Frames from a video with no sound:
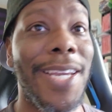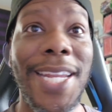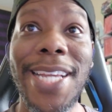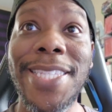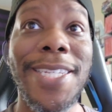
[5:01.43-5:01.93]

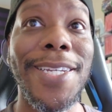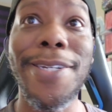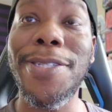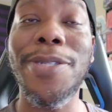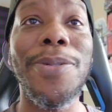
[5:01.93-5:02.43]
and that
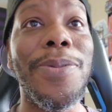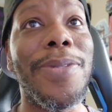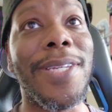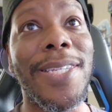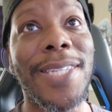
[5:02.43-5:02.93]
tells
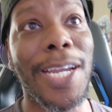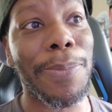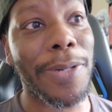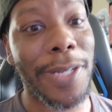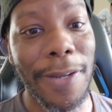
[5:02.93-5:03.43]
you the
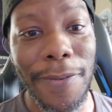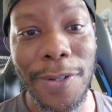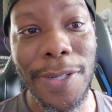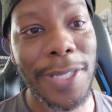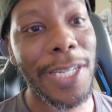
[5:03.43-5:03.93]
type of
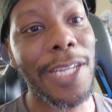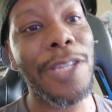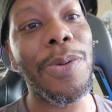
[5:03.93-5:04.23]
difficulty